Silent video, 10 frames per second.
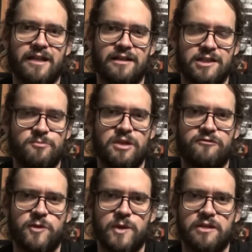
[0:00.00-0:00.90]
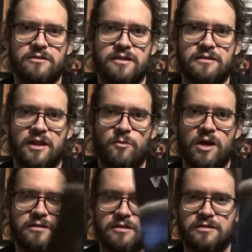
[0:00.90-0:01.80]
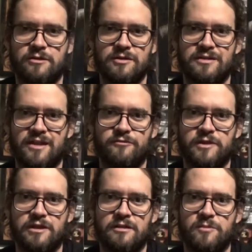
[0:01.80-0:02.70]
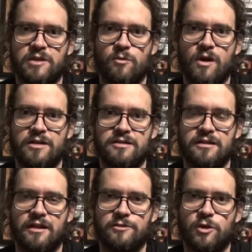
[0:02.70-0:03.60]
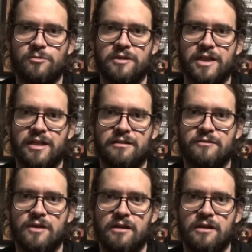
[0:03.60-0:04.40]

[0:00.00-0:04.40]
and it's been a few years since I watched it, so this is definitely going to be watched in October again.